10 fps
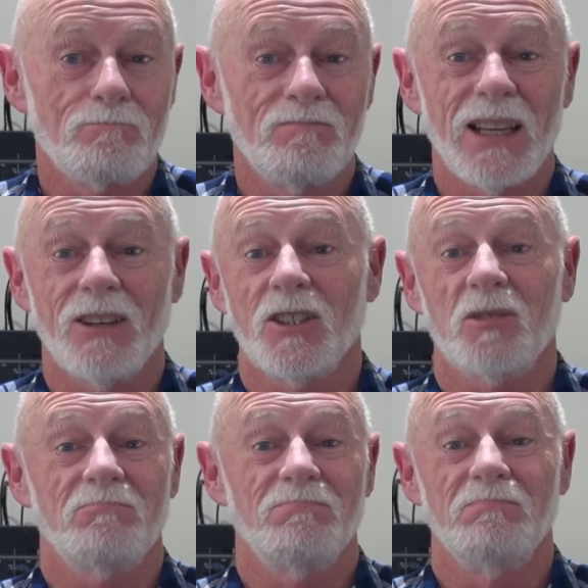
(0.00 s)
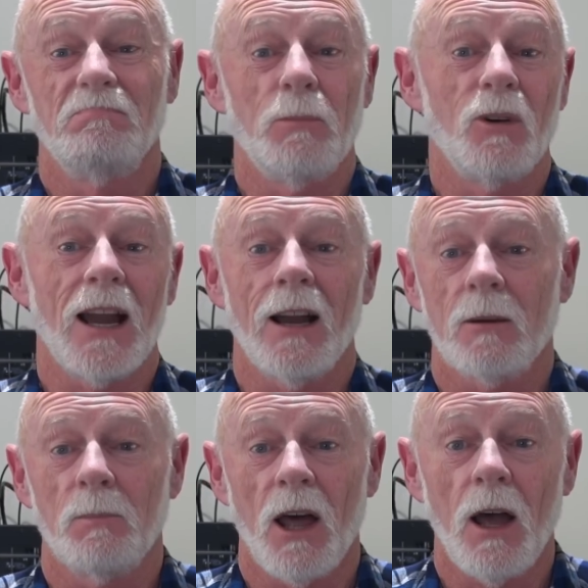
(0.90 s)
because people can't
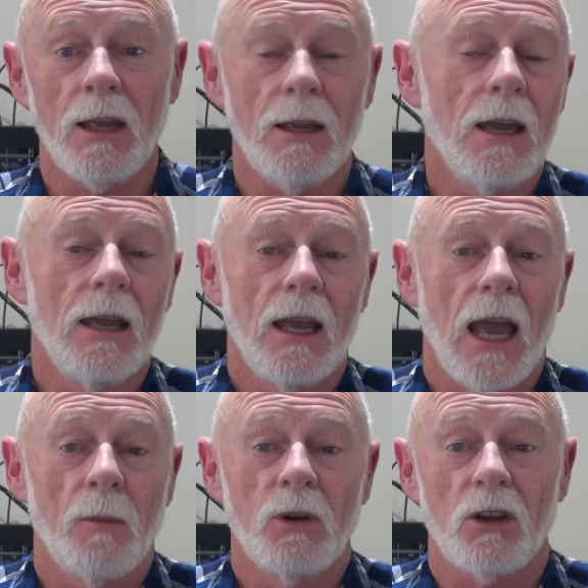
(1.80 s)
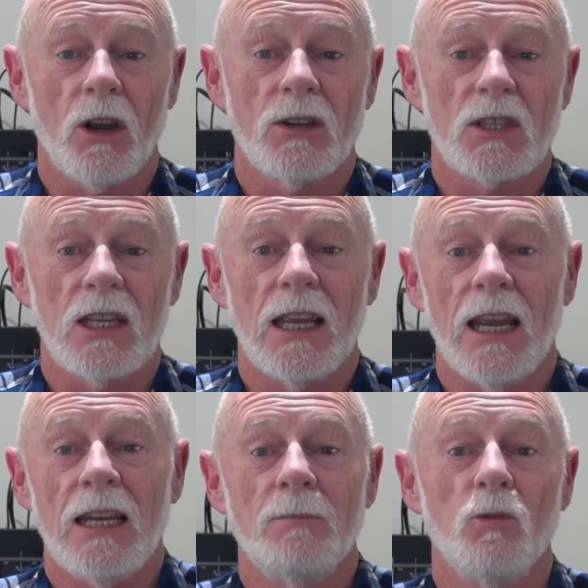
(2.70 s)
comply. And we're not going to see
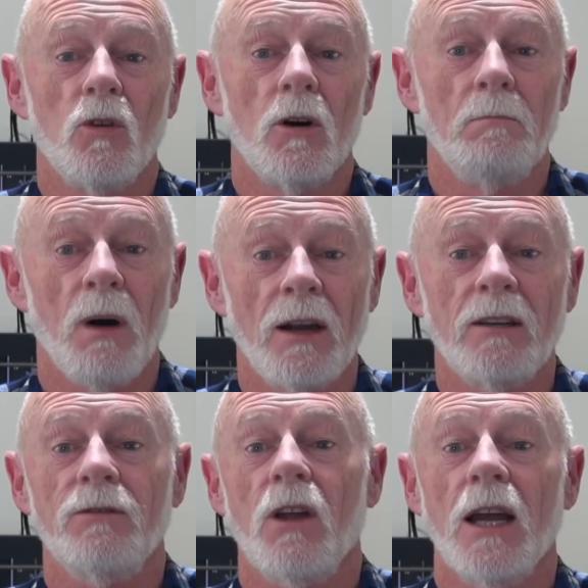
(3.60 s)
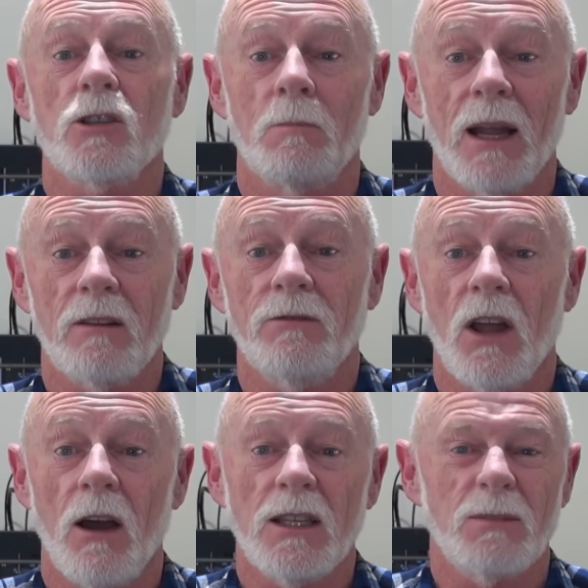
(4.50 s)
any more bind and flies or plug and
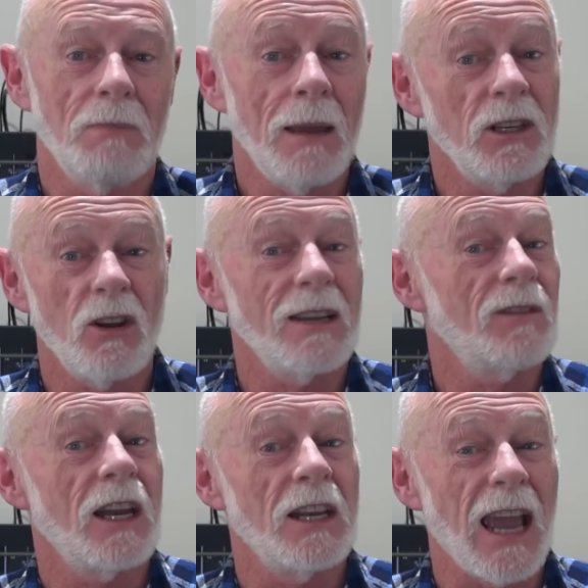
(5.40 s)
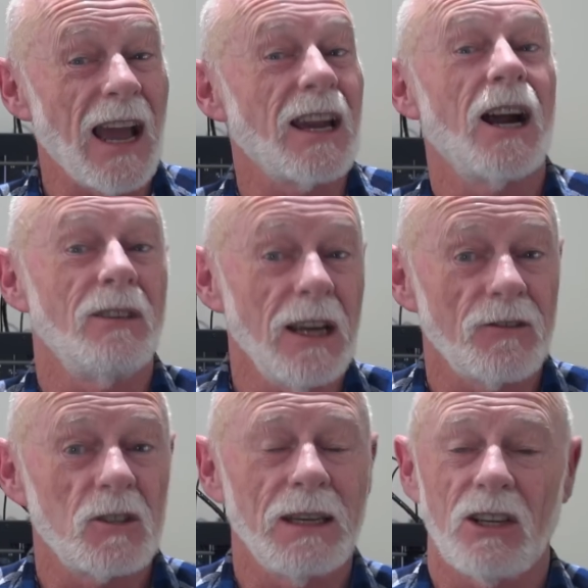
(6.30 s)
flies, maybe not even any
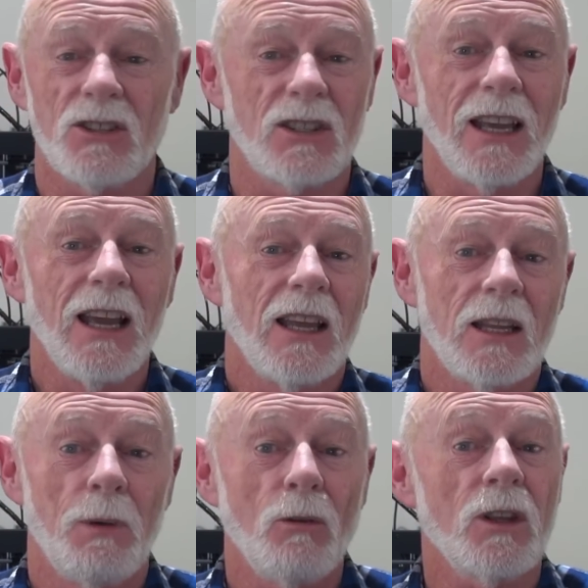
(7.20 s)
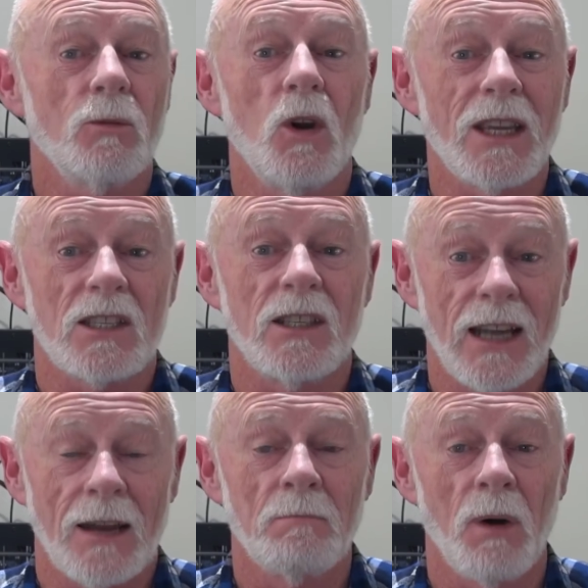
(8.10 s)
ARFs, because the bulk of the work isn't
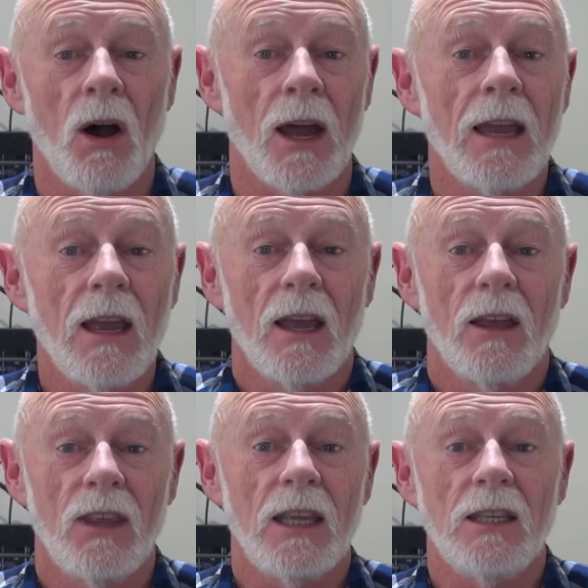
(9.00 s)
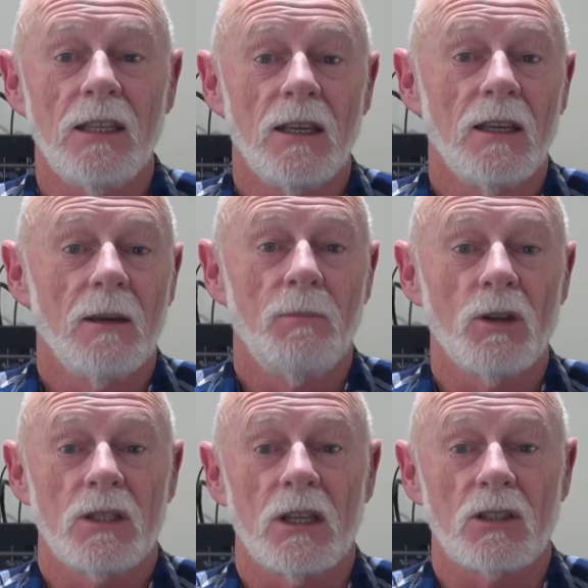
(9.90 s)
done by the
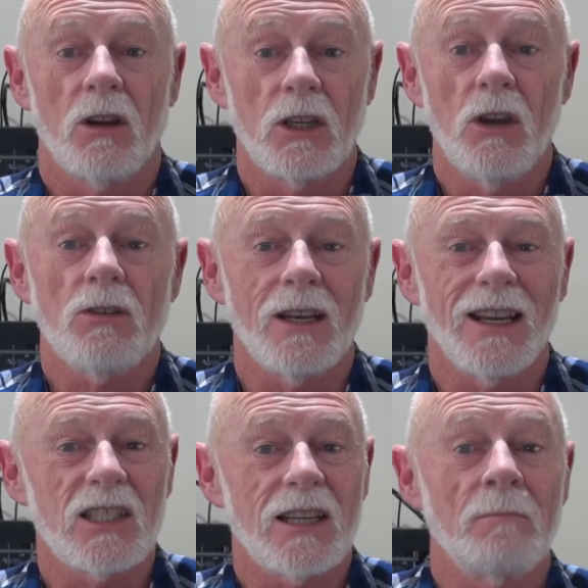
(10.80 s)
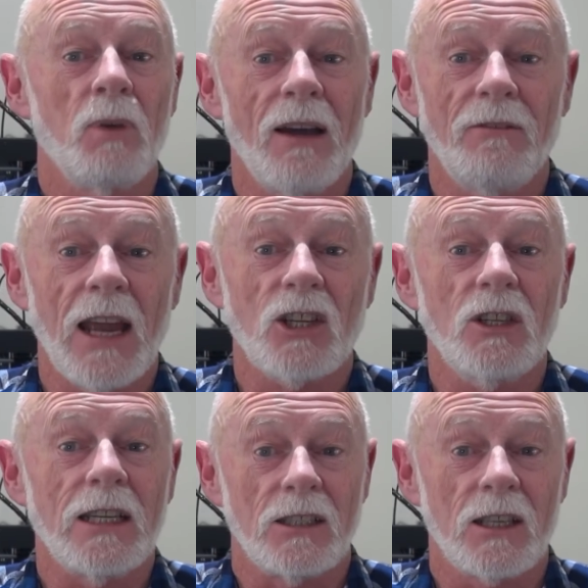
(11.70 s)
person that's going to use it. It's done by a
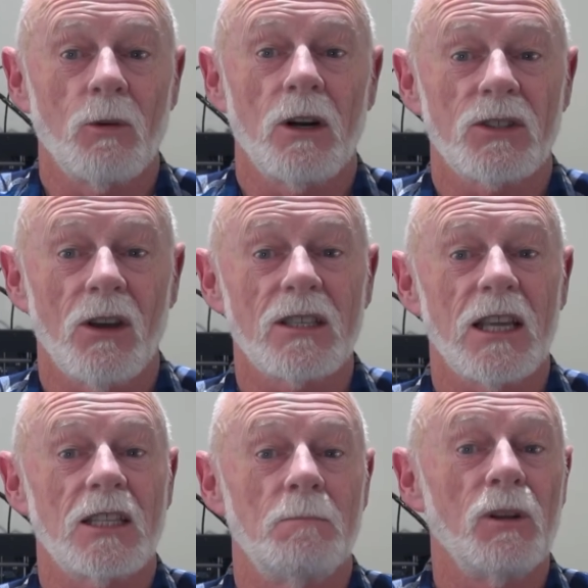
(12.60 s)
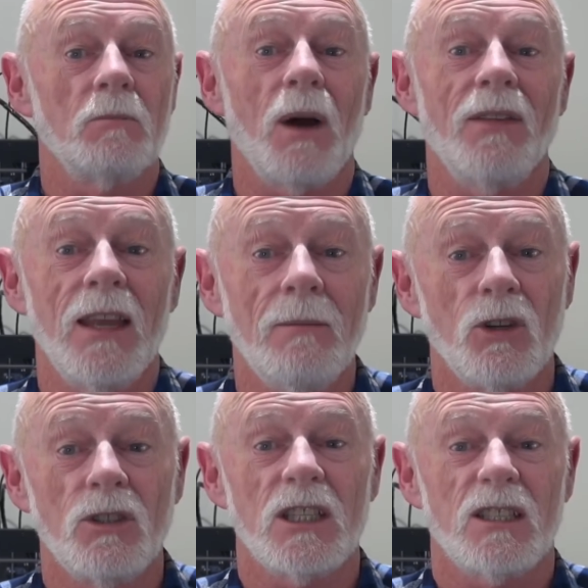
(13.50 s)
factory somewhere else. So it's built by them.
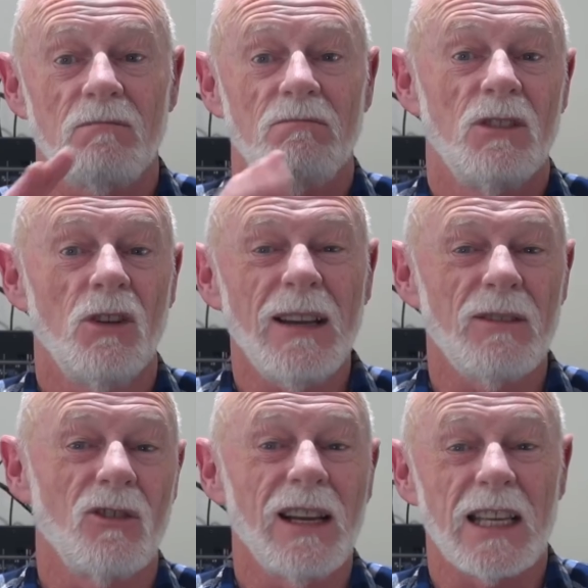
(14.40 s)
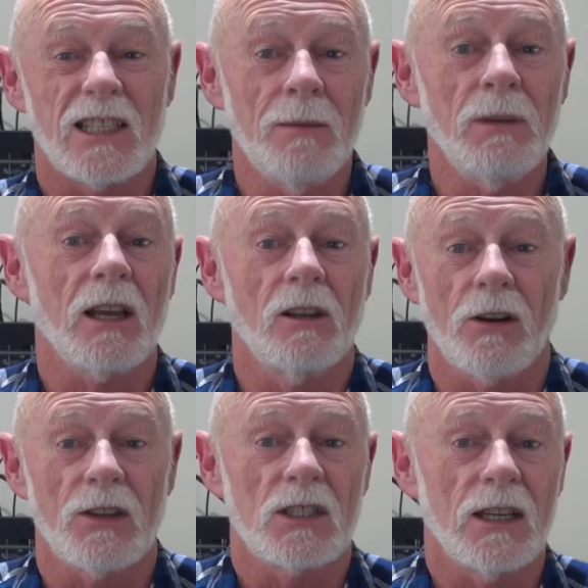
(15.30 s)
You're just not even really assembling a lot
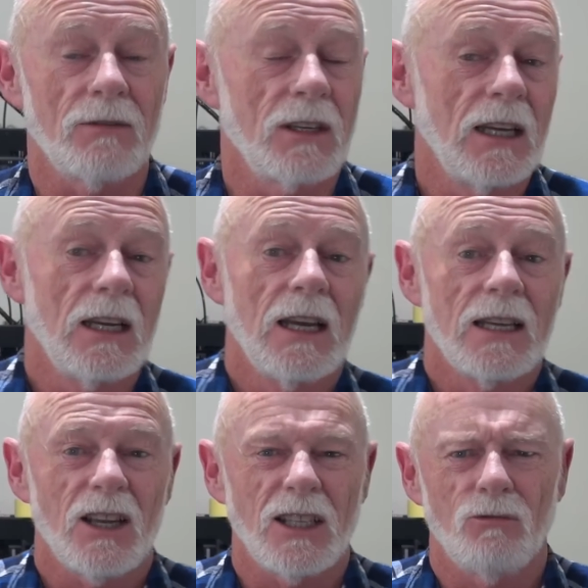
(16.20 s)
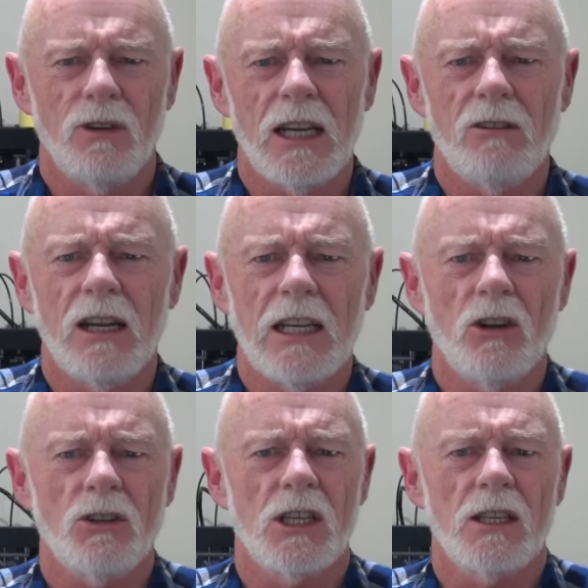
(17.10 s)
of the stuff. So it's really, really
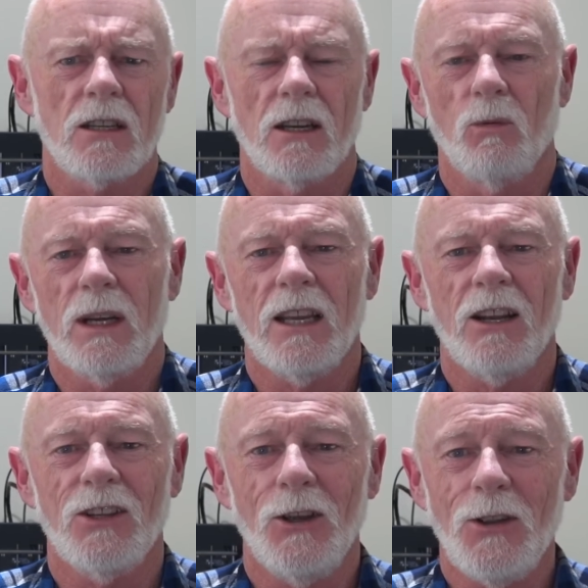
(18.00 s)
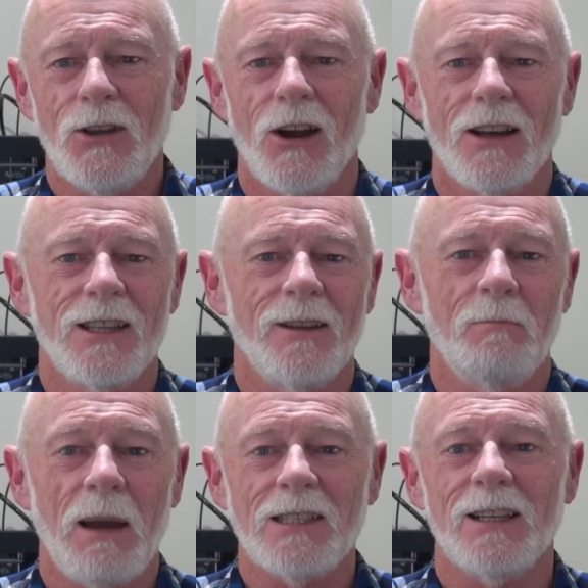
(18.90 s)
dodgy, isn't it? What are you going to do, you guys?
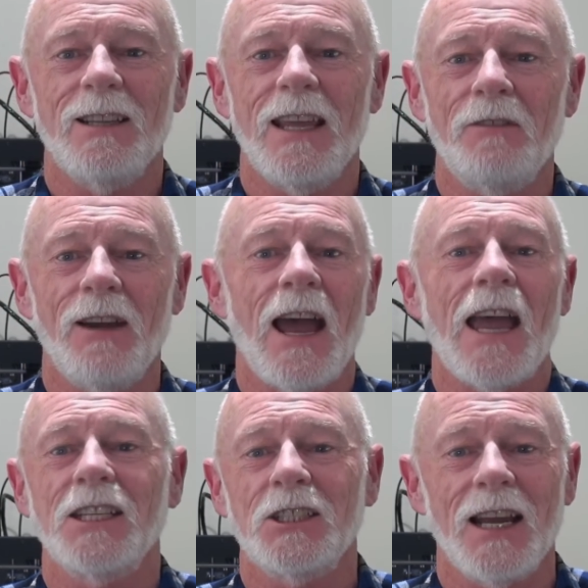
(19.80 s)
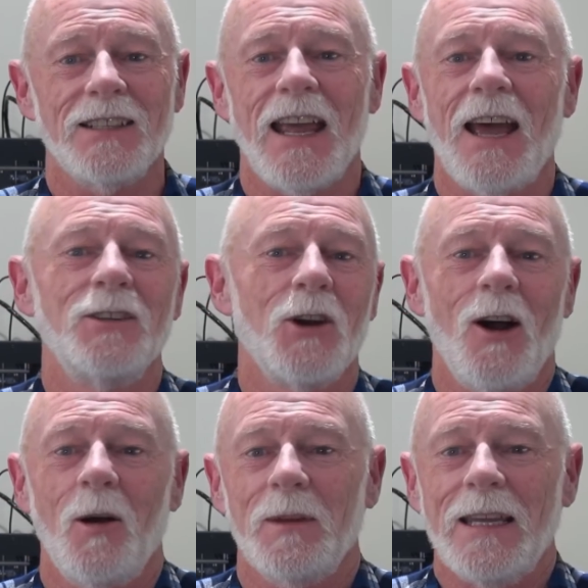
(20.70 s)
Basically, the FAA has shut down your
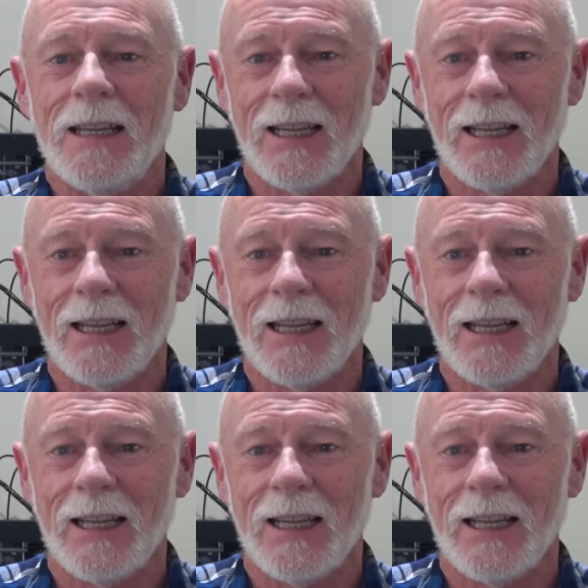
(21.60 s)
hobby.